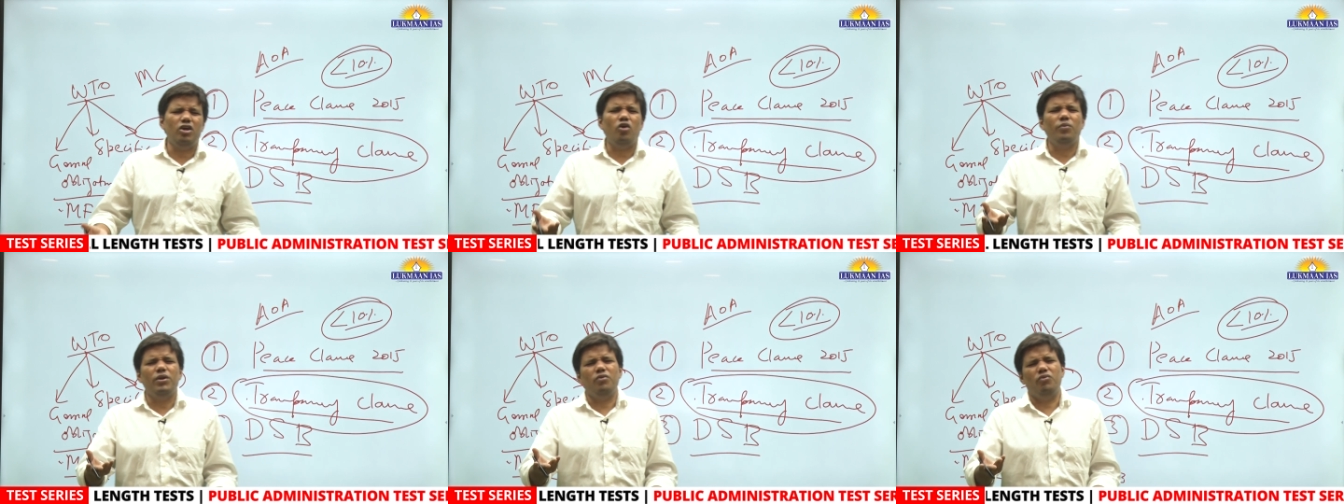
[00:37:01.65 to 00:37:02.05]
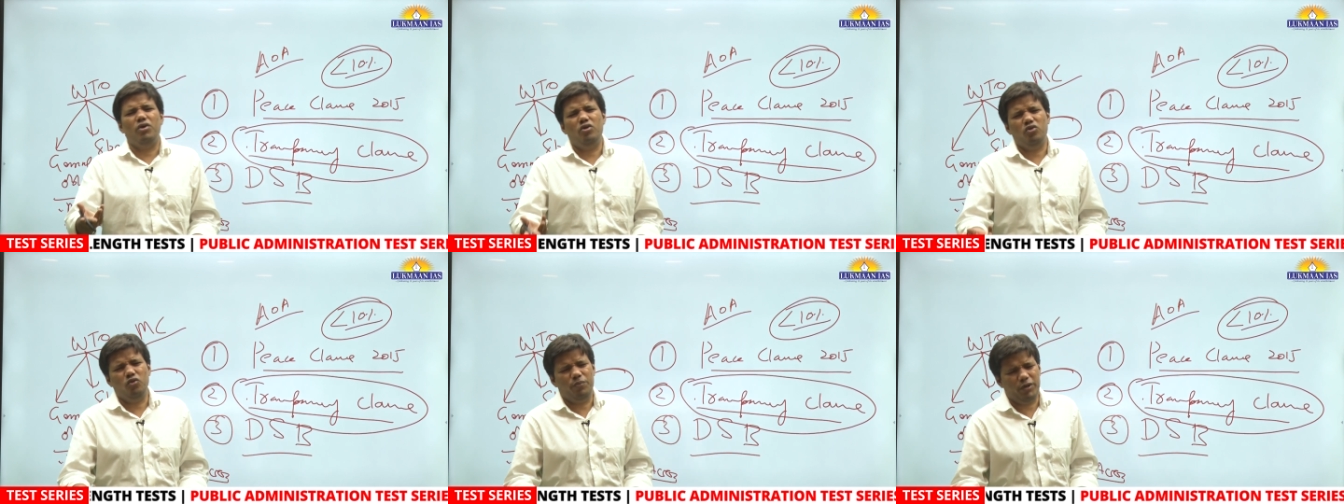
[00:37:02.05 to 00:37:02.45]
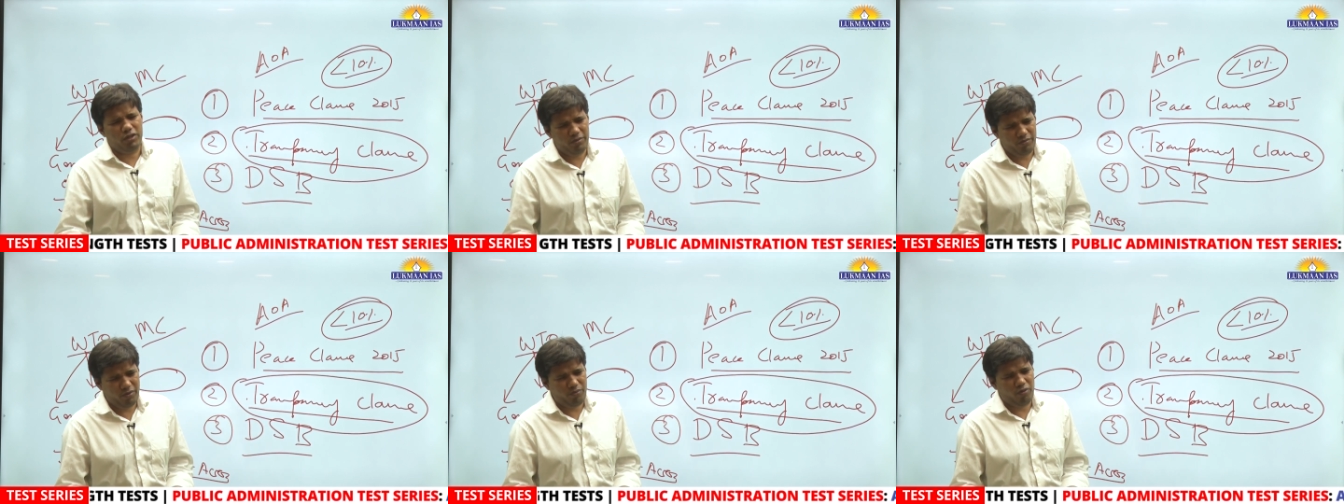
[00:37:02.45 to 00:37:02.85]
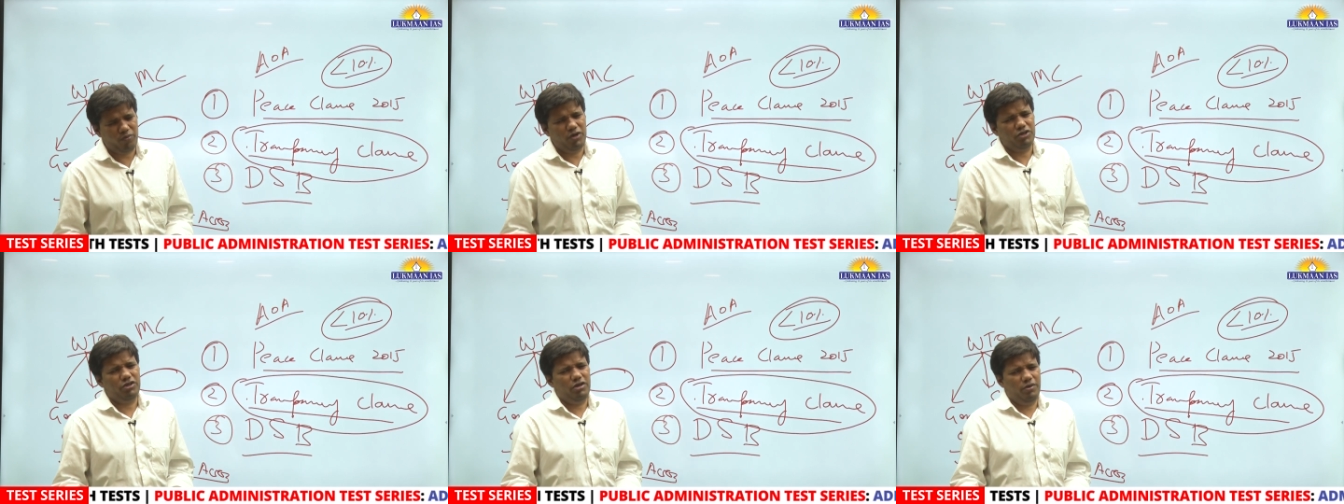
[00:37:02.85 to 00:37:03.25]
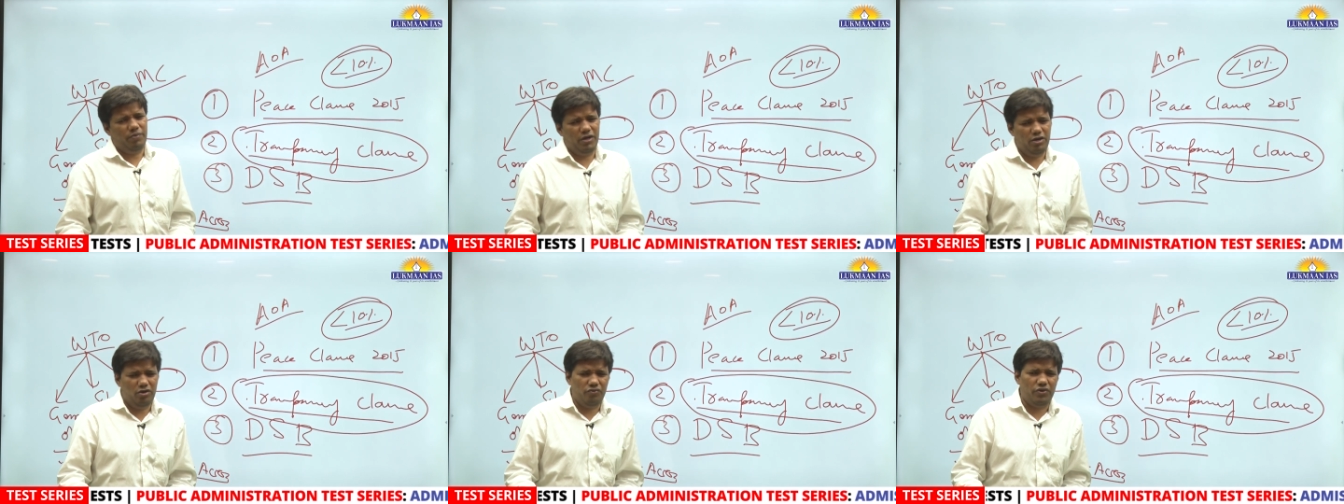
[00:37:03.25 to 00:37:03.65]
how many 1 or 2% population
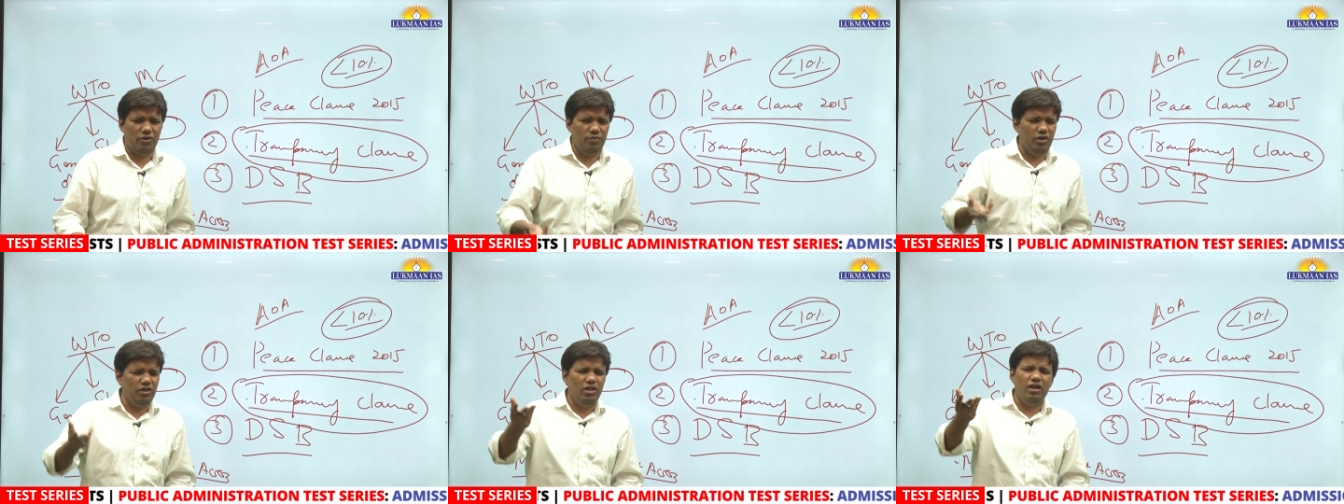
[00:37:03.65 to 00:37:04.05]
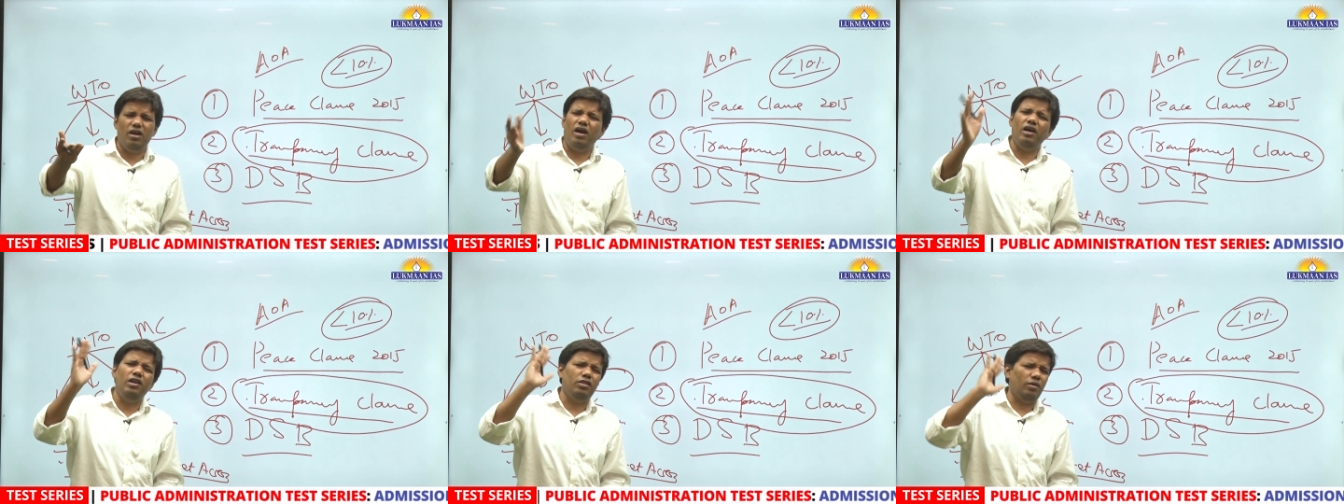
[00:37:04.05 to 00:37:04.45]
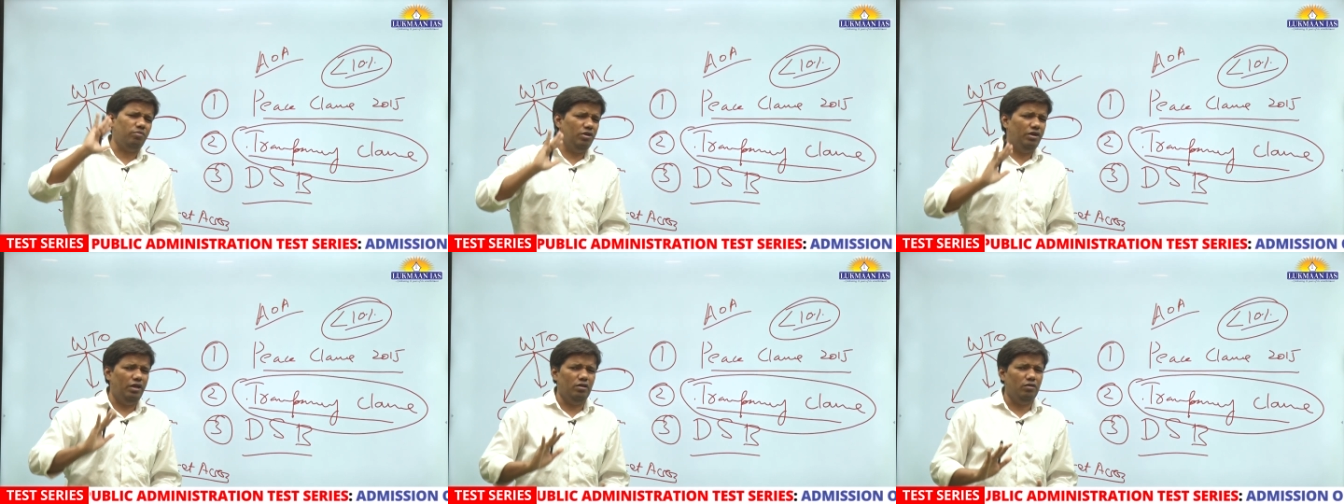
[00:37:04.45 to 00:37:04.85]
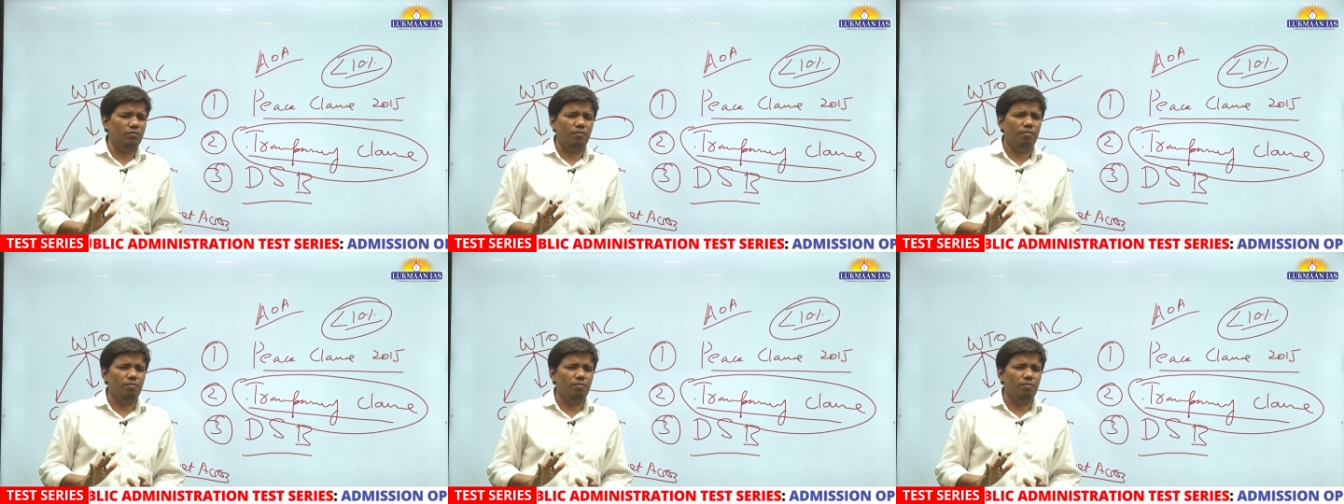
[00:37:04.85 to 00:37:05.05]
dependent on farming and they are highly subsidized.